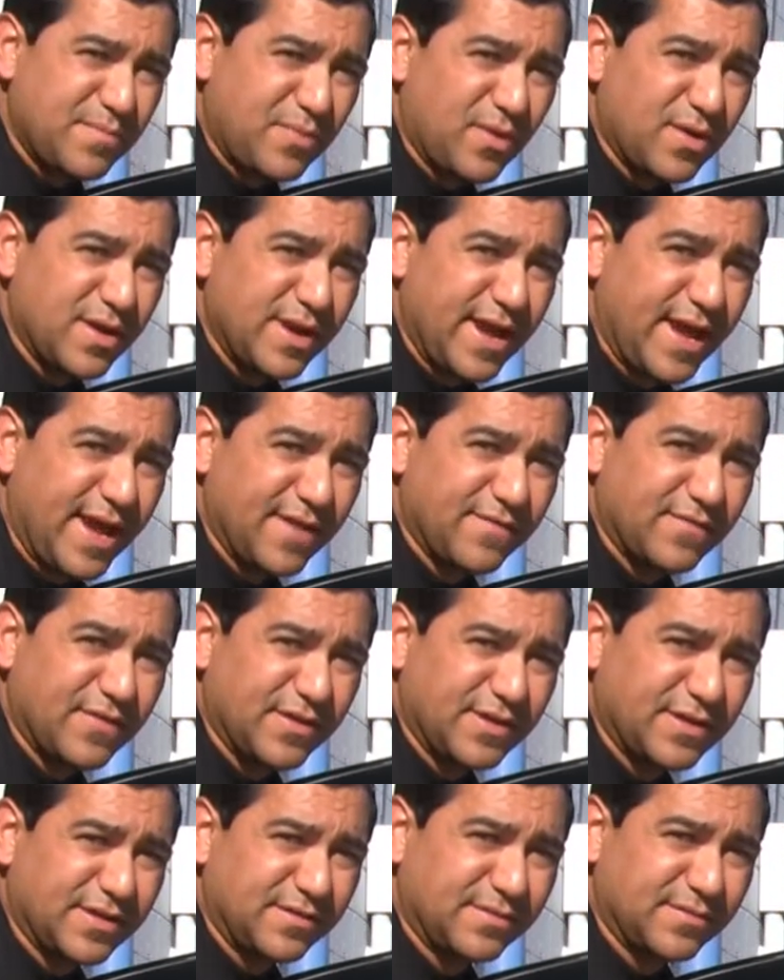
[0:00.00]
important to have
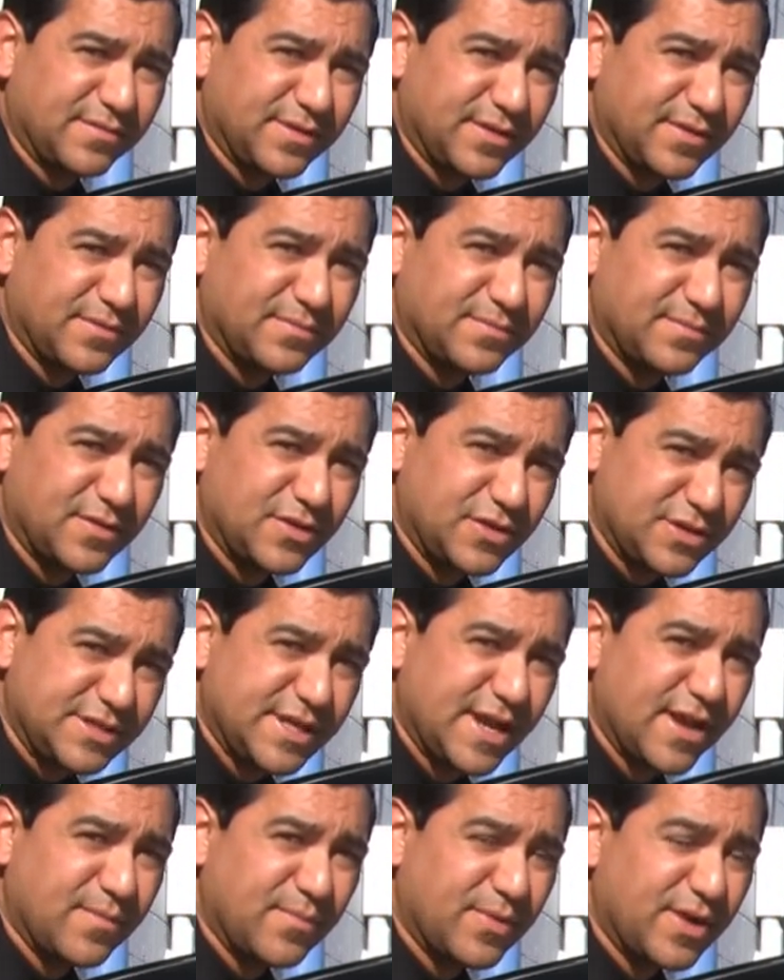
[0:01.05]
good tire